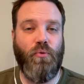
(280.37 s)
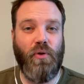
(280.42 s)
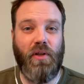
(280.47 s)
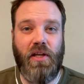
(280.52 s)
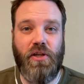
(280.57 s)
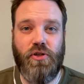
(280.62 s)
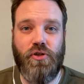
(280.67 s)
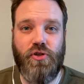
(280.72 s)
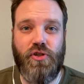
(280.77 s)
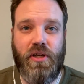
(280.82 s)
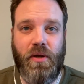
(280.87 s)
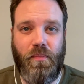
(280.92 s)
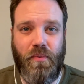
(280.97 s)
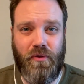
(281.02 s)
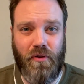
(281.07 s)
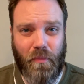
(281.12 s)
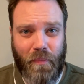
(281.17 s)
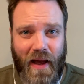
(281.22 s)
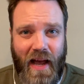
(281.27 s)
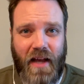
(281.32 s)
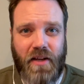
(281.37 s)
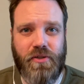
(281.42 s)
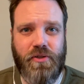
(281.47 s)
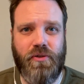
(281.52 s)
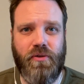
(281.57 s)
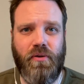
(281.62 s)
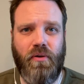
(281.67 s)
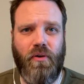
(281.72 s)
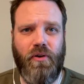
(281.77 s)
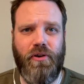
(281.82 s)
relationship with your
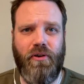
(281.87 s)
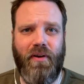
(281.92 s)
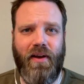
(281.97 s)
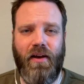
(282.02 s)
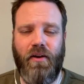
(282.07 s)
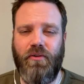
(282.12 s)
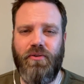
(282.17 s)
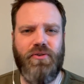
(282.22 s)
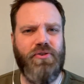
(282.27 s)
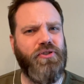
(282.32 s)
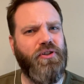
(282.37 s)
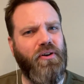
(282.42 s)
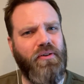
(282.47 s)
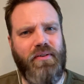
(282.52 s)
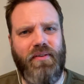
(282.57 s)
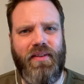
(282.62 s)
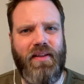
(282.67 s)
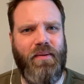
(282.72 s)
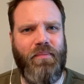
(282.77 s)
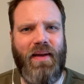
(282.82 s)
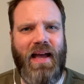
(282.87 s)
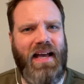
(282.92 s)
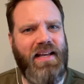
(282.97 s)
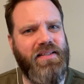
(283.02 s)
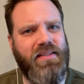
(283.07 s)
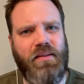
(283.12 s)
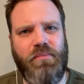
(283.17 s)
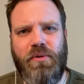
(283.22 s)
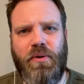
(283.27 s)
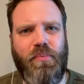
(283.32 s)
pastor or your elders, go to them.
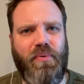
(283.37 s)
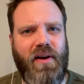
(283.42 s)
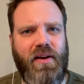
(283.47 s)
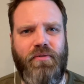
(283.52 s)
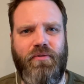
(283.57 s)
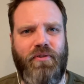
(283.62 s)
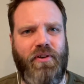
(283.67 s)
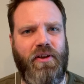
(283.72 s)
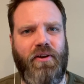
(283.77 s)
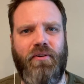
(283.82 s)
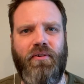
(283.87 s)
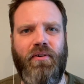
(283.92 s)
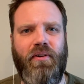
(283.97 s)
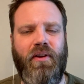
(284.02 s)
Ask them to pray for you